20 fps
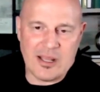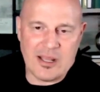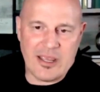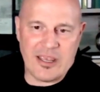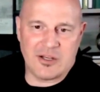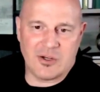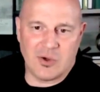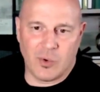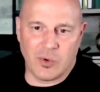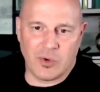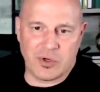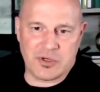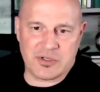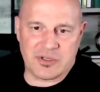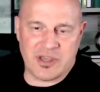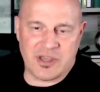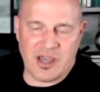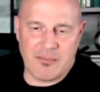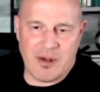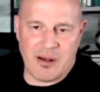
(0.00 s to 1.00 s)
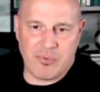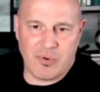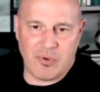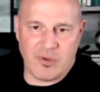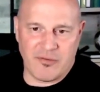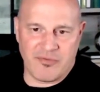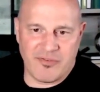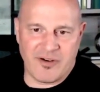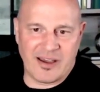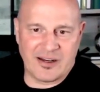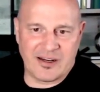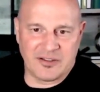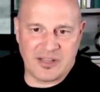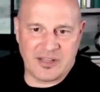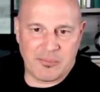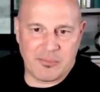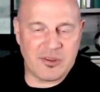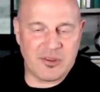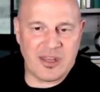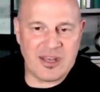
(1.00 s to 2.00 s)
in order to come up with a final
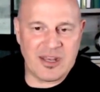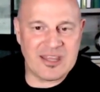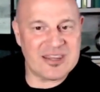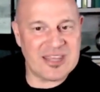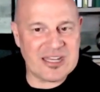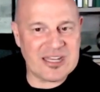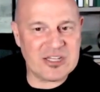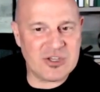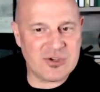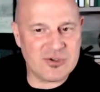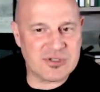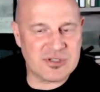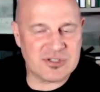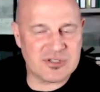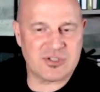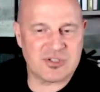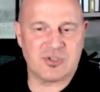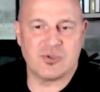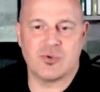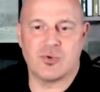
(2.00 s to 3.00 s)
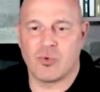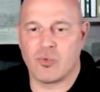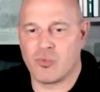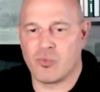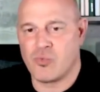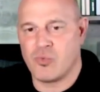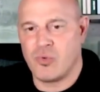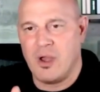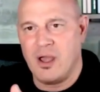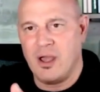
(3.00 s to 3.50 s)
number that it then uses to